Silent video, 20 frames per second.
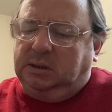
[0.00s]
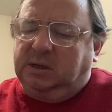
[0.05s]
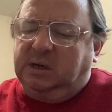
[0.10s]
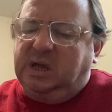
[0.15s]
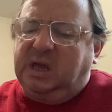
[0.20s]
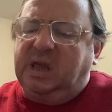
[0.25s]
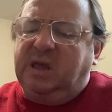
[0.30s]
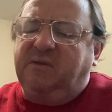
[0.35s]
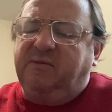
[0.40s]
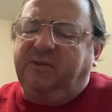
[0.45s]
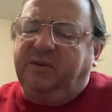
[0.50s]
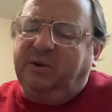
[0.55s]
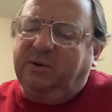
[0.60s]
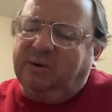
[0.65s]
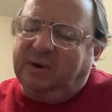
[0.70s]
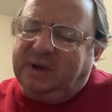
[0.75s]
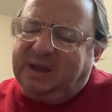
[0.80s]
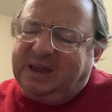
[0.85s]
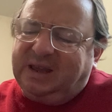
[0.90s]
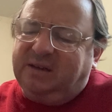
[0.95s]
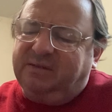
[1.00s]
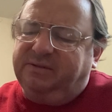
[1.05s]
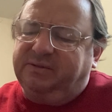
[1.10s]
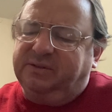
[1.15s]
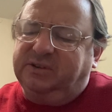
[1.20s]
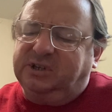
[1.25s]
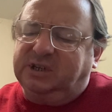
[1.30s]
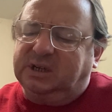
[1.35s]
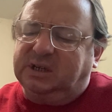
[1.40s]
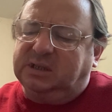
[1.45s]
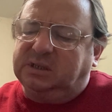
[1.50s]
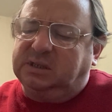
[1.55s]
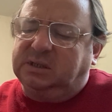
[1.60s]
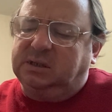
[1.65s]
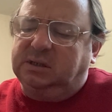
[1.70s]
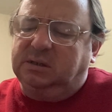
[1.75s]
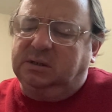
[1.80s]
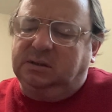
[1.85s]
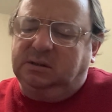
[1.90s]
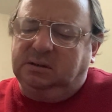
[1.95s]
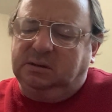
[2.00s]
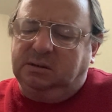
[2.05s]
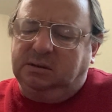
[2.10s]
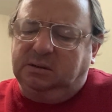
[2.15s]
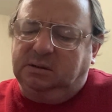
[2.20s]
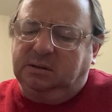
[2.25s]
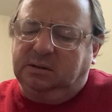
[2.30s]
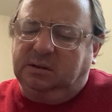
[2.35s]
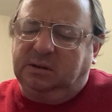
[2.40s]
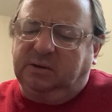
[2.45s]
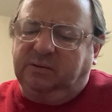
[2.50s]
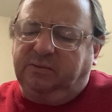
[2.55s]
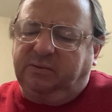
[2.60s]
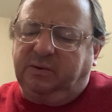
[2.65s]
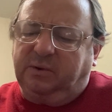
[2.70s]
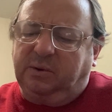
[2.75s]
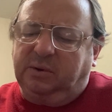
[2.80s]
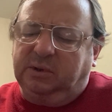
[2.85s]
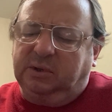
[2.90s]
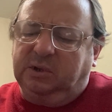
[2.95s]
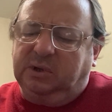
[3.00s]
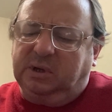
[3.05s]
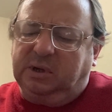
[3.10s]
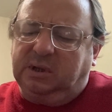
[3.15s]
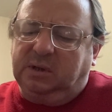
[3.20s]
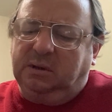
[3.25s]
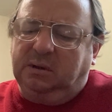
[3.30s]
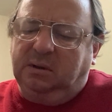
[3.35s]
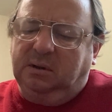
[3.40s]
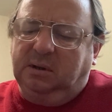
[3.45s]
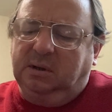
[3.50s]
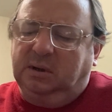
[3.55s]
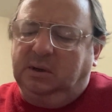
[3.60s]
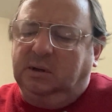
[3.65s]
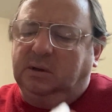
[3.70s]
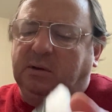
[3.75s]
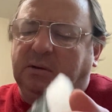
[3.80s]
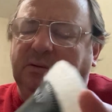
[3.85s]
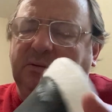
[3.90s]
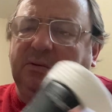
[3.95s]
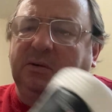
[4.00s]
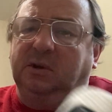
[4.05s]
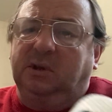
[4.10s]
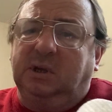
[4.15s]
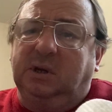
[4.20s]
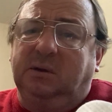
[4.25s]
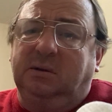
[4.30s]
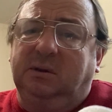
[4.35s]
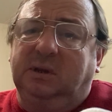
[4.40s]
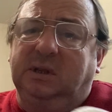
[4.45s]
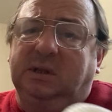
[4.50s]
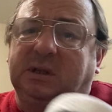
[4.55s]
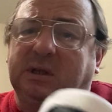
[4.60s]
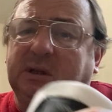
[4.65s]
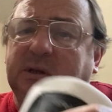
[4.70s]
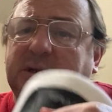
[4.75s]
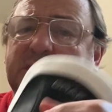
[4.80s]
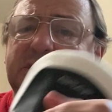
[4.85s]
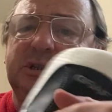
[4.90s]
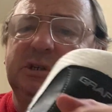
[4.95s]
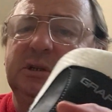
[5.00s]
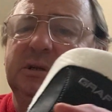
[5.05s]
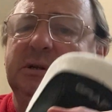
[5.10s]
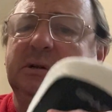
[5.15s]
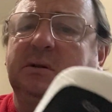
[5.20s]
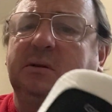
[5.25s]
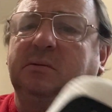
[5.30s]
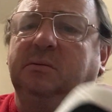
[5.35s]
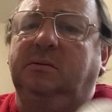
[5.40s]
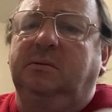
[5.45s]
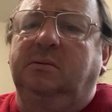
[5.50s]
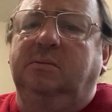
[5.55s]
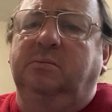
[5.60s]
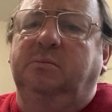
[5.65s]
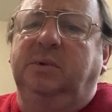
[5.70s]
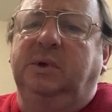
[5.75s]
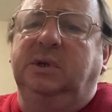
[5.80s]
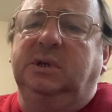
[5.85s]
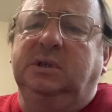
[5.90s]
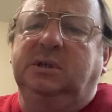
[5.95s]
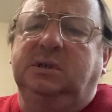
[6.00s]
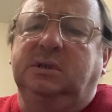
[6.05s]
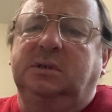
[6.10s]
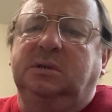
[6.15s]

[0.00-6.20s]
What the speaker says: If you have just the front tan without that additional piece